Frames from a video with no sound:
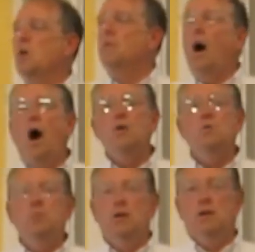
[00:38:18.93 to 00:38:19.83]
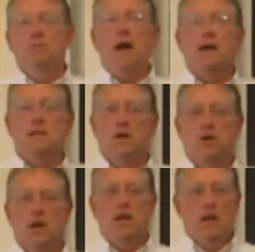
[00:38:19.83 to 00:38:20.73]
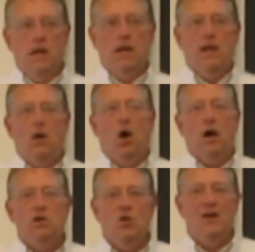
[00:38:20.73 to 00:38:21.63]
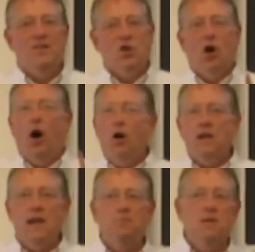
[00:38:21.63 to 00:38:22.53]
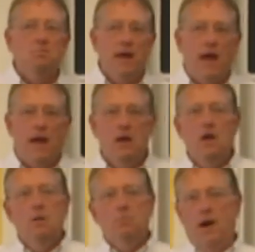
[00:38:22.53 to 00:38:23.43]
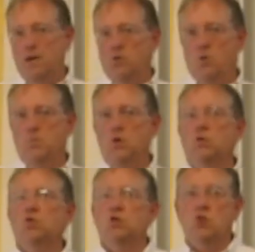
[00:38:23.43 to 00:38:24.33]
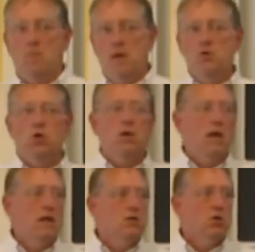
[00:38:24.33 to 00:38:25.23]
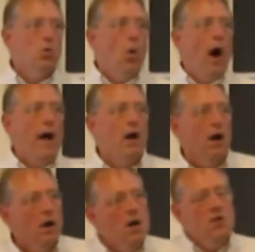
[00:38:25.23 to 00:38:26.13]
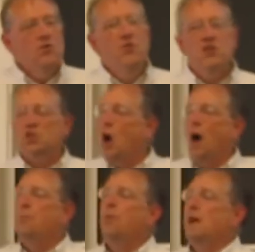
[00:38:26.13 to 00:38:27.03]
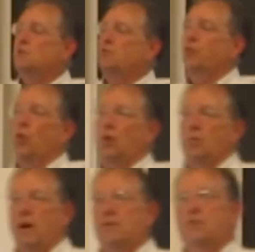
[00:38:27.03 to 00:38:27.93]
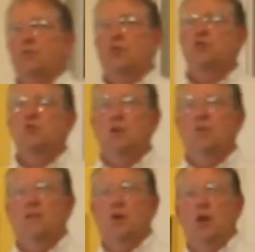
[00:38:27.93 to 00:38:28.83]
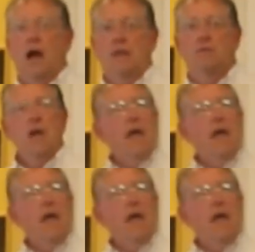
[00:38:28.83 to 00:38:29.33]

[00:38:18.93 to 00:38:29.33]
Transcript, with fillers: you have one hundred million bacteria in and on you, and they're all kept at bay by your immune system. And your kids acquire this complex flora by the first year of their life.